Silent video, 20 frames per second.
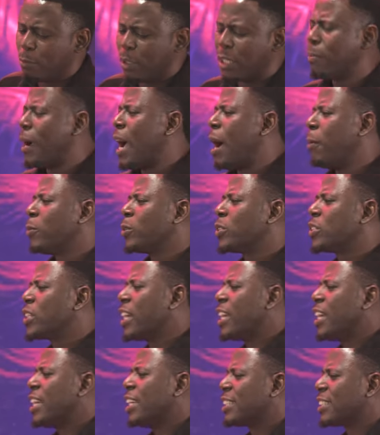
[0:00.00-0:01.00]
But the Bible
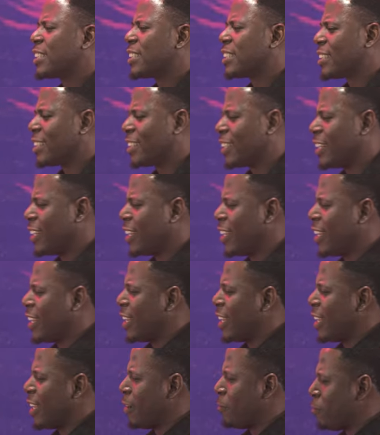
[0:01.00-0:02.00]
says,
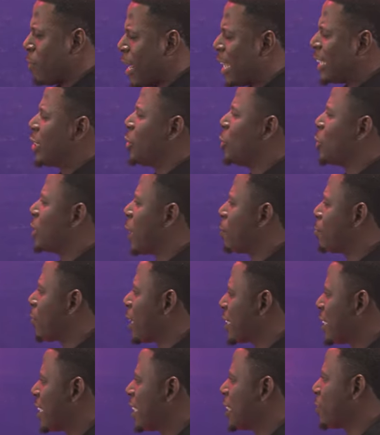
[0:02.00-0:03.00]
Matthew
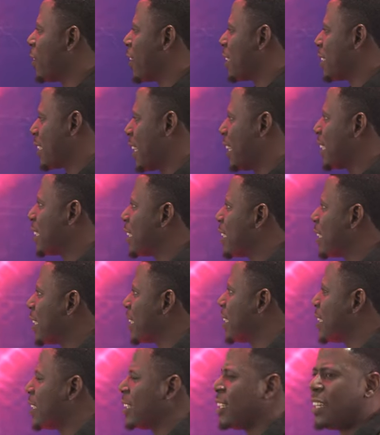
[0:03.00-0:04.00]
chapter 6, verse 30.
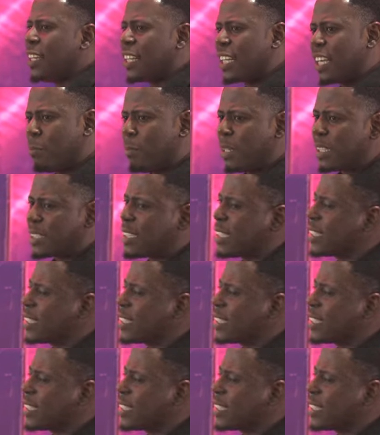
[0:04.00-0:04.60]
Give me